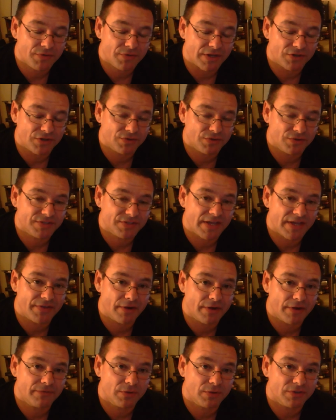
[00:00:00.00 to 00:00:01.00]
that do say
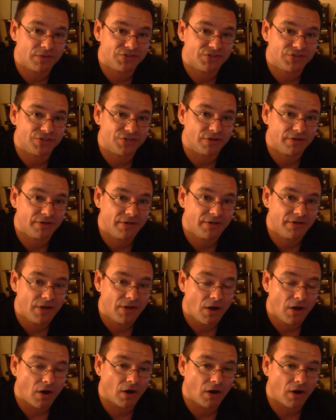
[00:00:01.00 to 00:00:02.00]
their view is certain
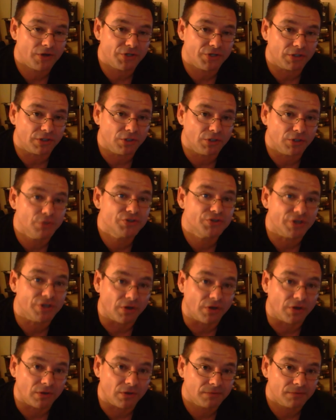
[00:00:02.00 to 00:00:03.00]
are delusional.